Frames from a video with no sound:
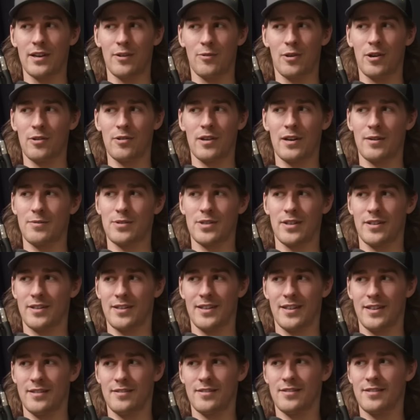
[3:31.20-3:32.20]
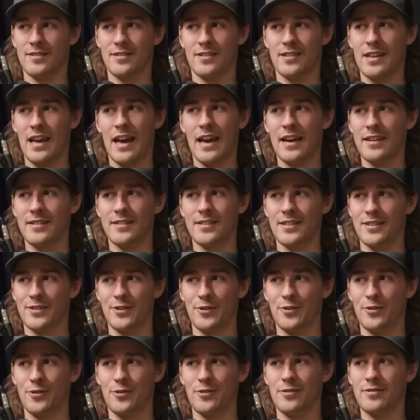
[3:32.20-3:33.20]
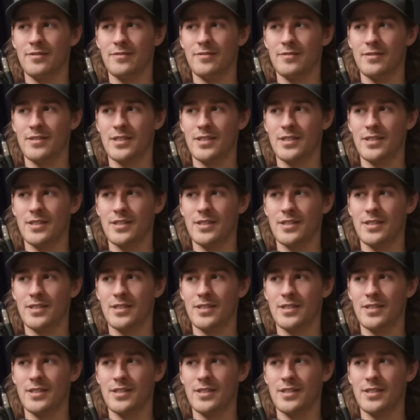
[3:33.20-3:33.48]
at a World Cup circuit, head to toe,